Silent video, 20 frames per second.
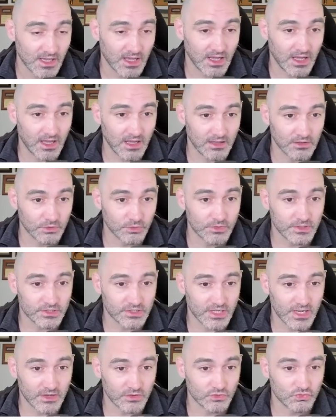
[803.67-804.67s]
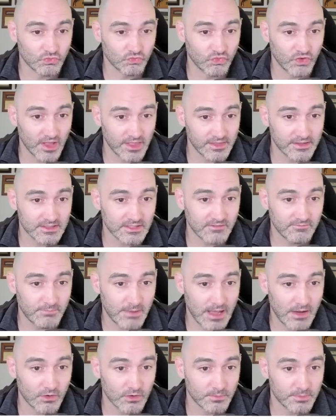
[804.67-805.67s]
uh, Lukashenko's relative
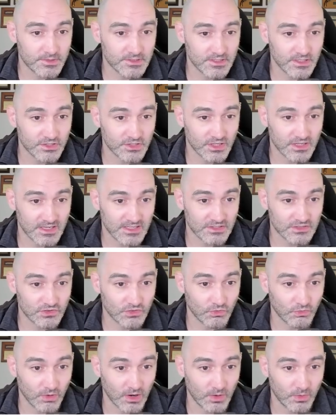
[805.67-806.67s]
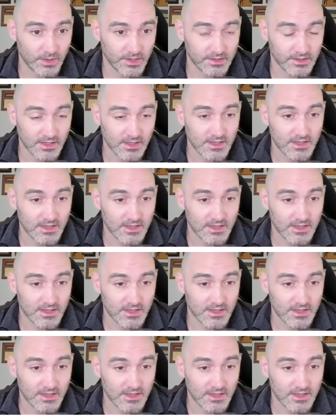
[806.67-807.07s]
power position is growing.